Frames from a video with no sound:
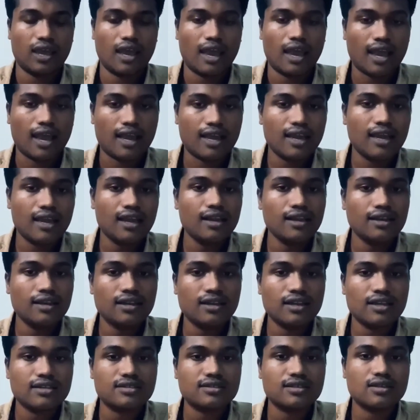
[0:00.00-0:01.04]
Achillean
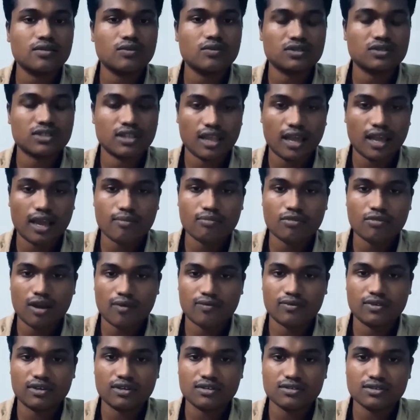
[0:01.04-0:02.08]
industry was named
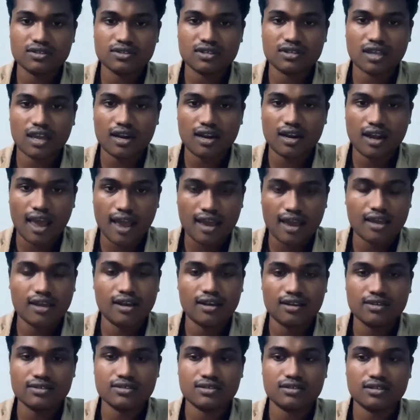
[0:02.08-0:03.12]
after Saint
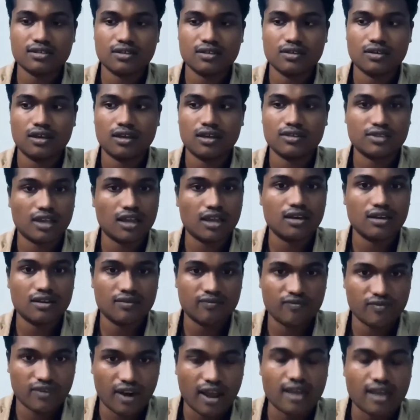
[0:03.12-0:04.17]
Achilles, a saint in
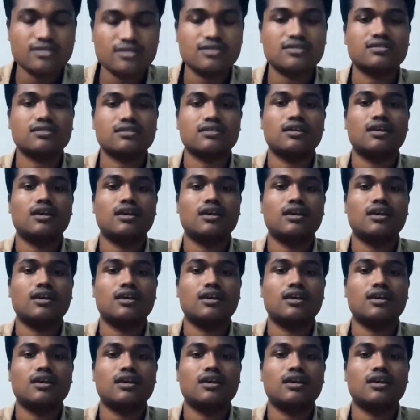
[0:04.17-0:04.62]
France,